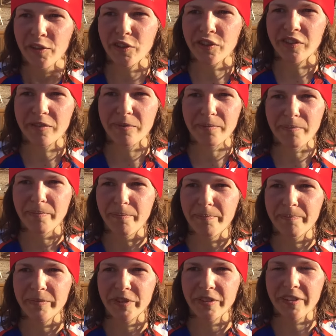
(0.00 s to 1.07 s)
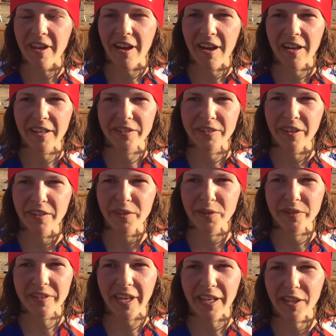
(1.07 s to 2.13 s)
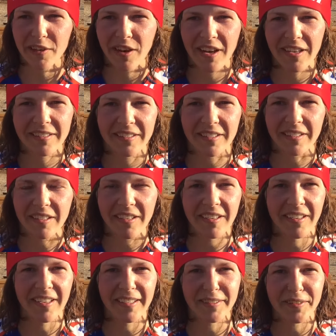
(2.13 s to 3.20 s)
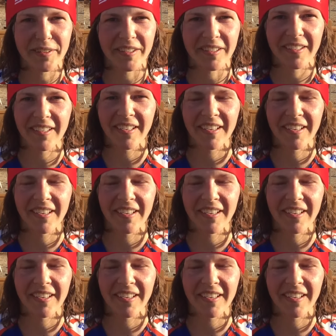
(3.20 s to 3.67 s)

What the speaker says: just started doing cyclocross, and it's